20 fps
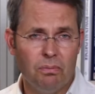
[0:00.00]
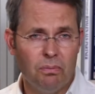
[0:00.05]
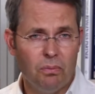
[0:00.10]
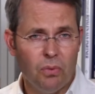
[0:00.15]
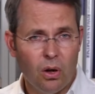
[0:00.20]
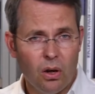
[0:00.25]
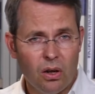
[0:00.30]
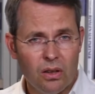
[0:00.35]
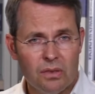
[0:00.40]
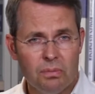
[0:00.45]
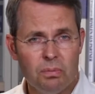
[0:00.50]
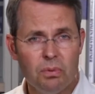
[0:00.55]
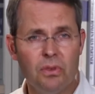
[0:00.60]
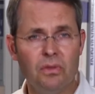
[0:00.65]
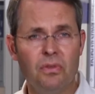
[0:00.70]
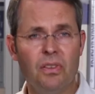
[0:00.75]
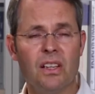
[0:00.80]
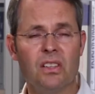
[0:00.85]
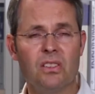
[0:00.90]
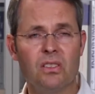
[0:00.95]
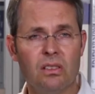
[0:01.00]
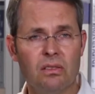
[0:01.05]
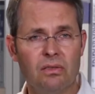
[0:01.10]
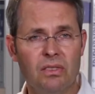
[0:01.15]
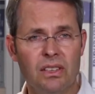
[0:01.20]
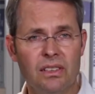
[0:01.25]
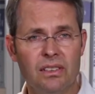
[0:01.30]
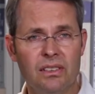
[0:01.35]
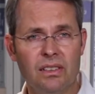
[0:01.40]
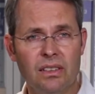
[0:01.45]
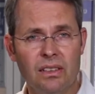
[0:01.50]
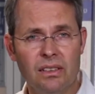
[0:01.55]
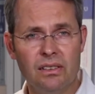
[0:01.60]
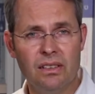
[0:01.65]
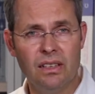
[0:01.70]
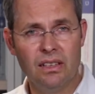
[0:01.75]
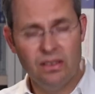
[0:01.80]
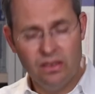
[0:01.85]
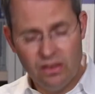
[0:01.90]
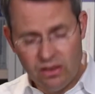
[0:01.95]
all the professional VCs,
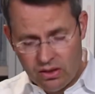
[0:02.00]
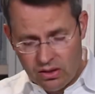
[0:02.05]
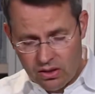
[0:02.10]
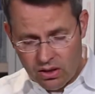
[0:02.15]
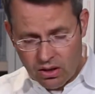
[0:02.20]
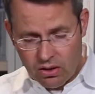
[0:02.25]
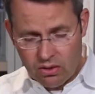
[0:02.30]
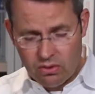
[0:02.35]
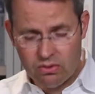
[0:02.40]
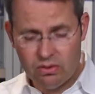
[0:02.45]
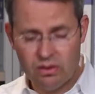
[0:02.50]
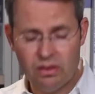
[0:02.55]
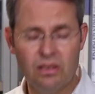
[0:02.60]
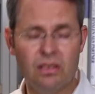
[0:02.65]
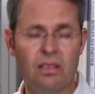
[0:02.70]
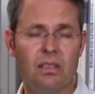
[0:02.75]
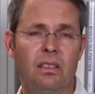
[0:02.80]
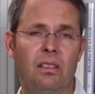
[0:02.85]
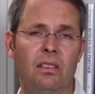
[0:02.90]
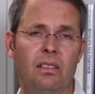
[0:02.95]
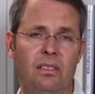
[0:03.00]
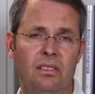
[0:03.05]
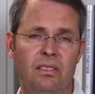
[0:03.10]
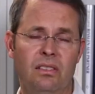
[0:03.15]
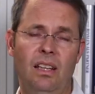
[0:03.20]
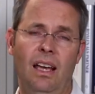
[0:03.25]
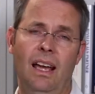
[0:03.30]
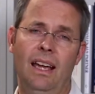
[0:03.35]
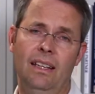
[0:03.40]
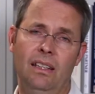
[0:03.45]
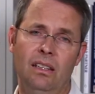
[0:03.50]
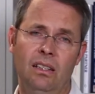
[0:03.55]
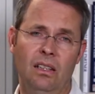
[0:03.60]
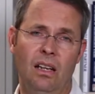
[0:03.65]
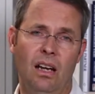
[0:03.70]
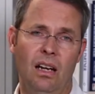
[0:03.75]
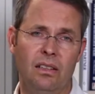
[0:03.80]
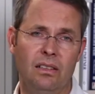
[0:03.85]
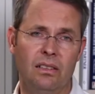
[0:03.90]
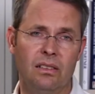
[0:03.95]
they don't sign a
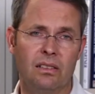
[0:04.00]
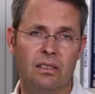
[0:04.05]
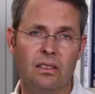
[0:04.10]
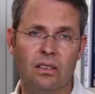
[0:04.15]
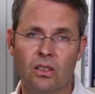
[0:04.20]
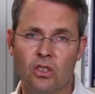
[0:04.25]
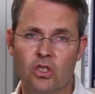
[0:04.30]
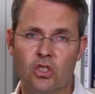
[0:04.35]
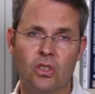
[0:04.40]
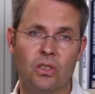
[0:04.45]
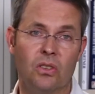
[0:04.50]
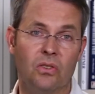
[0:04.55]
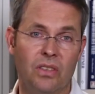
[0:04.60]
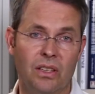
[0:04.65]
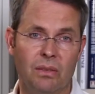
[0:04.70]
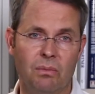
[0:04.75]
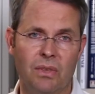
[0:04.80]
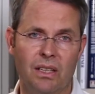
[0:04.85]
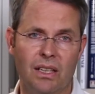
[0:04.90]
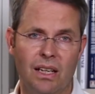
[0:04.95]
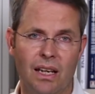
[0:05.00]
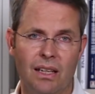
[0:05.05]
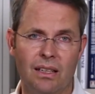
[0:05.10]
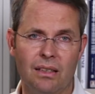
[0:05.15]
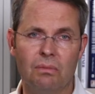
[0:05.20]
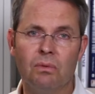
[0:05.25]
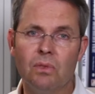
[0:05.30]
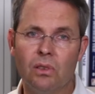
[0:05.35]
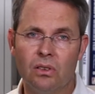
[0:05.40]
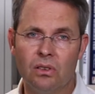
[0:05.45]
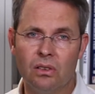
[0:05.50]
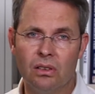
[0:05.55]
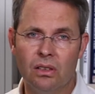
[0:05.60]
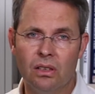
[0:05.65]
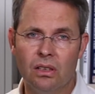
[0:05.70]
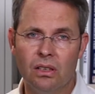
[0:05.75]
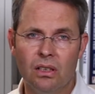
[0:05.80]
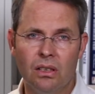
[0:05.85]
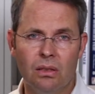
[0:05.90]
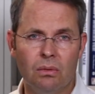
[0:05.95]
non-disclosure agreement anymore.
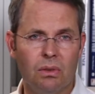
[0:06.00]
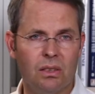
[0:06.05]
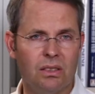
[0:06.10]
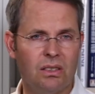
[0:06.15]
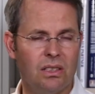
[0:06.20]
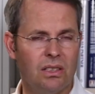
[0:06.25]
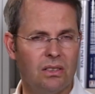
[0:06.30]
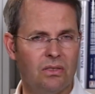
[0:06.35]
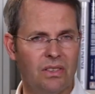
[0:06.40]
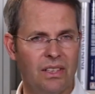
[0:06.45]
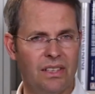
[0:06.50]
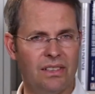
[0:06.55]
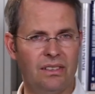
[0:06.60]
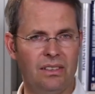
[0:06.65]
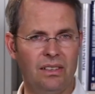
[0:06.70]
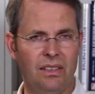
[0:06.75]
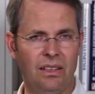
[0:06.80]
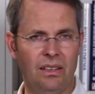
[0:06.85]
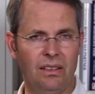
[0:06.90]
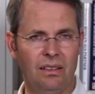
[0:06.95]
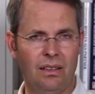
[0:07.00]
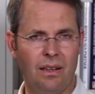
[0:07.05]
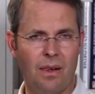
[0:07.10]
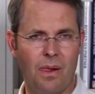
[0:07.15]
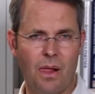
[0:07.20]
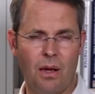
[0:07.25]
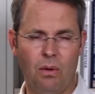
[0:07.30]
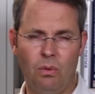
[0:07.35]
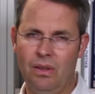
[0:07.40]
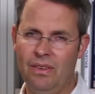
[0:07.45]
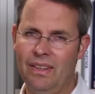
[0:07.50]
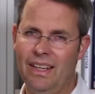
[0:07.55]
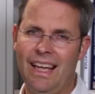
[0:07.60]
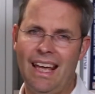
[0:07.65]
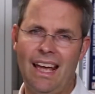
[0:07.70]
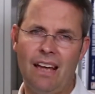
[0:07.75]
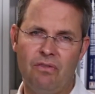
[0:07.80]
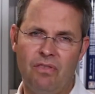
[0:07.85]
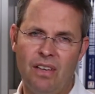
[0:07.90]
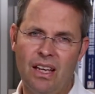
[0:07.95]
What's the reasoning? Well, they
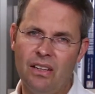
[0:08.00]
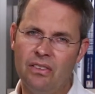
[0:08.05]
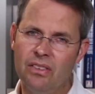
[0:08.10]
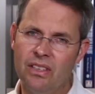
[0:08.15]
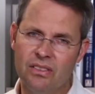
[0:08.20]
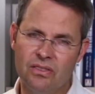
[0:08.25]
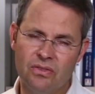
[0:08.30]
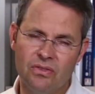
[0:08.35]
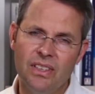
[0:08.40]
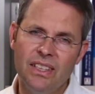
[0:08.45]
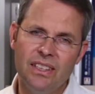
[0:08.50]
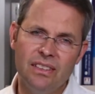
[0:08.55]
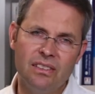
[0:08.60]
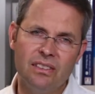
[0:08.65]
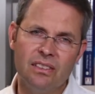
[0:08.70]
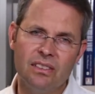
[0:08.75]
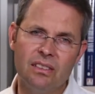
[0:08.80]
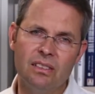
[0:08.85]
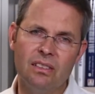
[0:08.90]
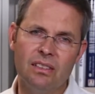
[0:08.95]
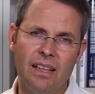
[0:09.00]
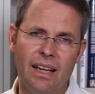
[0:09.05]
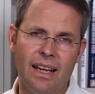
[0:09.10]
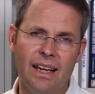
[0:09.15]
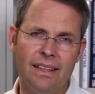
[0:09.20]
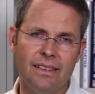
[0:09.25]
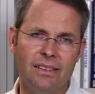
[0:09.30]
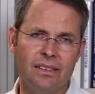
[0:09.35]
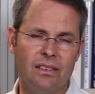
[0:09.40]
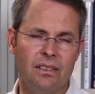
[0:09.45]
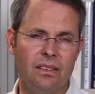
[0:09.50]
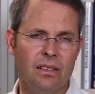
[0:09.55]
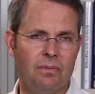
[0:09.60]
have various reasons to that.